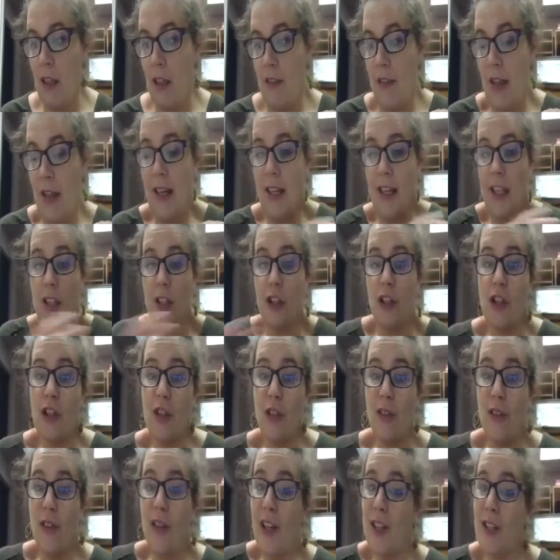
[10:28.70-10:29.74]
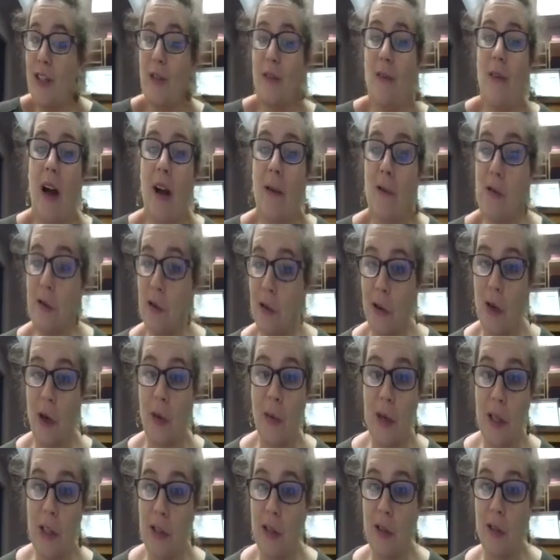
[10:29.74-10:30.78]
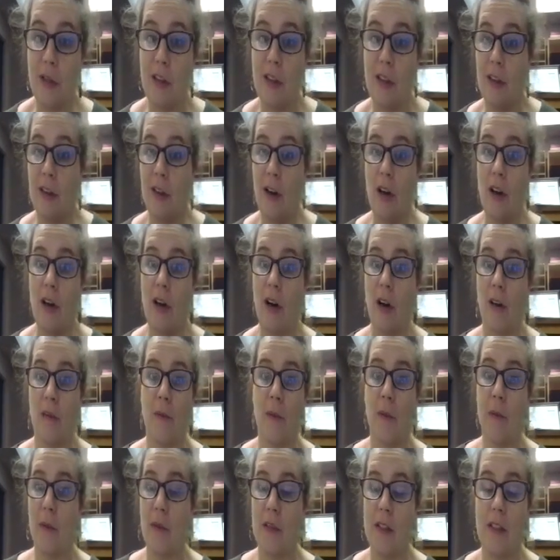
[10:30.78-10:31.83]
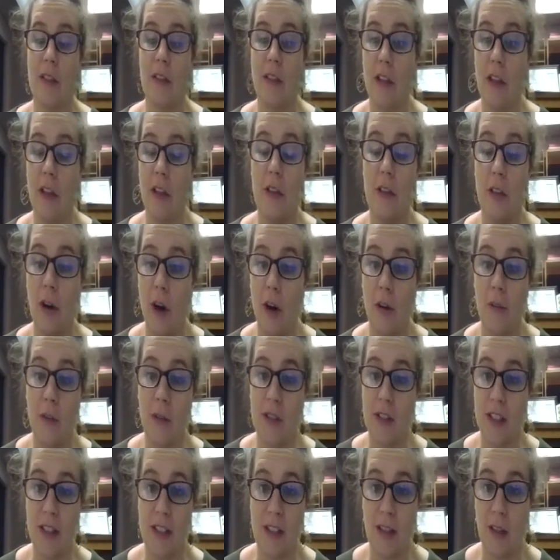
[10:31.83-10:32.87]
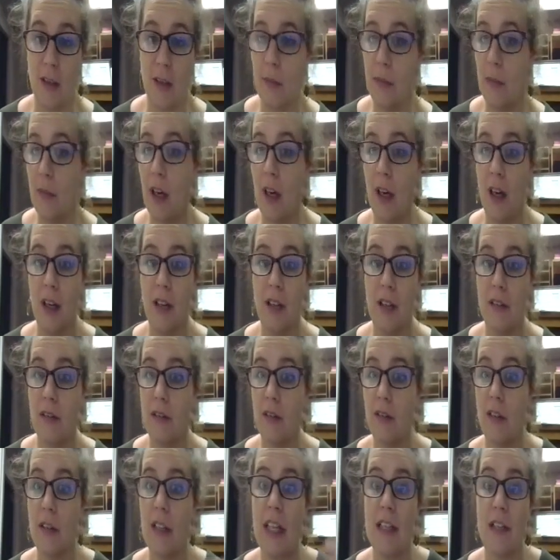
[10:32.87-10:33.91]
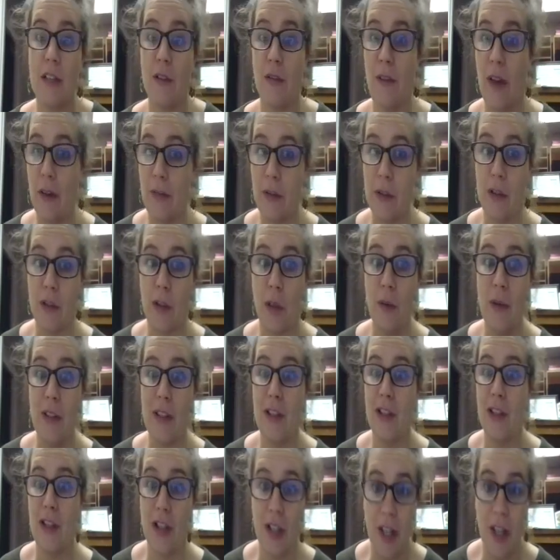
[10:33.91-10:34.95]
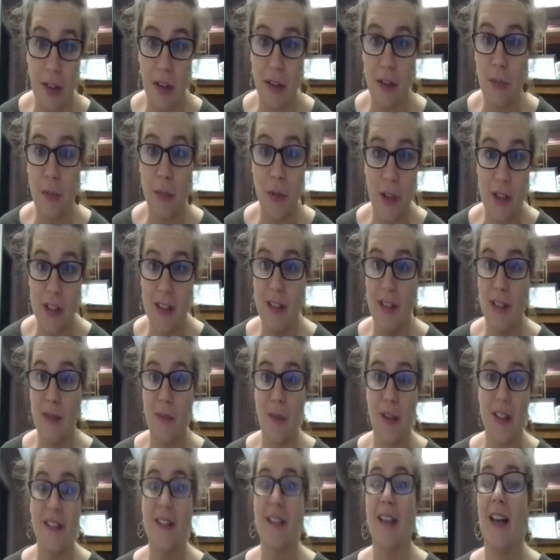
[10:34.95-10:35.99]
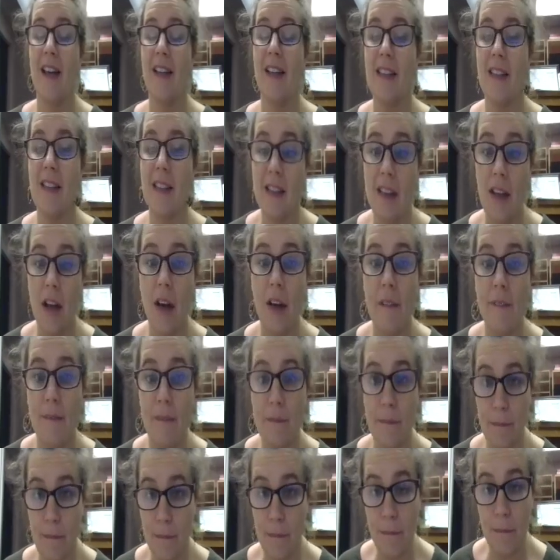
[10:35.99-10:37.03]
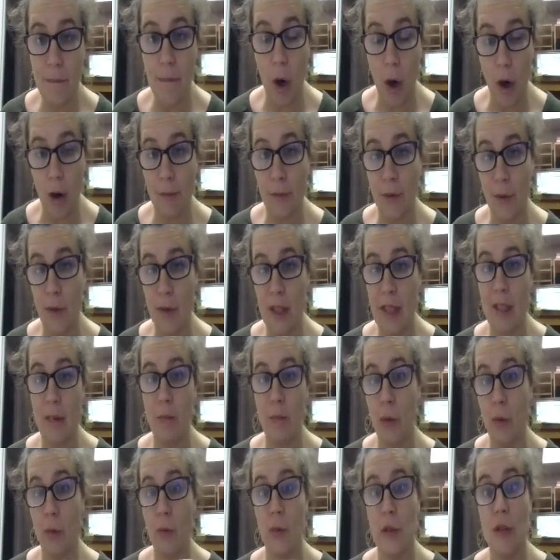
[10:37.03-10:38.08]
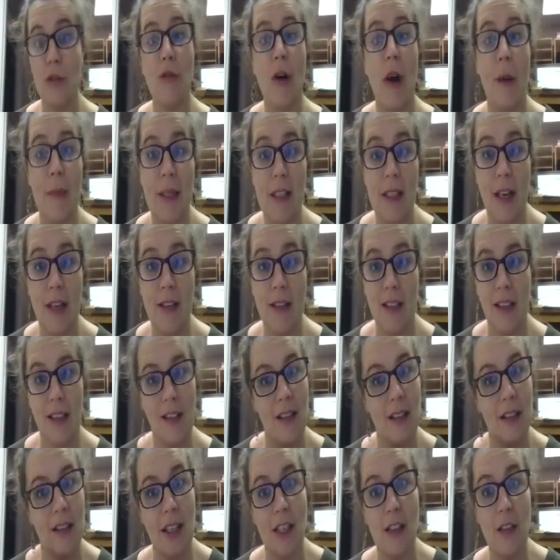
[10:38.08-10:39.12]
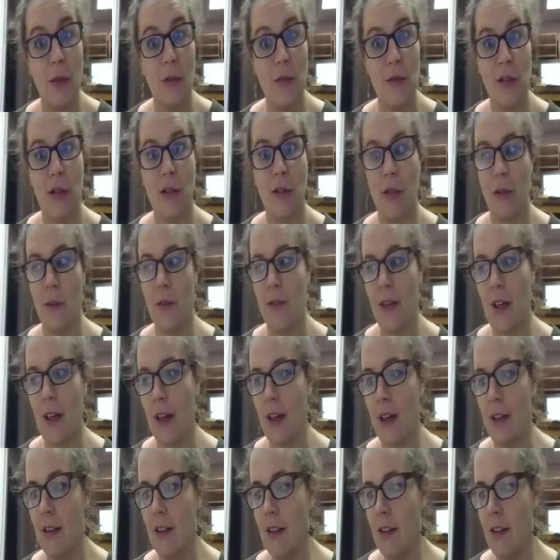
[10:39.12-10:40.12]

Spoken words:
that can ensure less survivors who go into the harmful system, less survivors go into jail and prisons, because that is harmful and re-traumatizing, and they don't deserve that.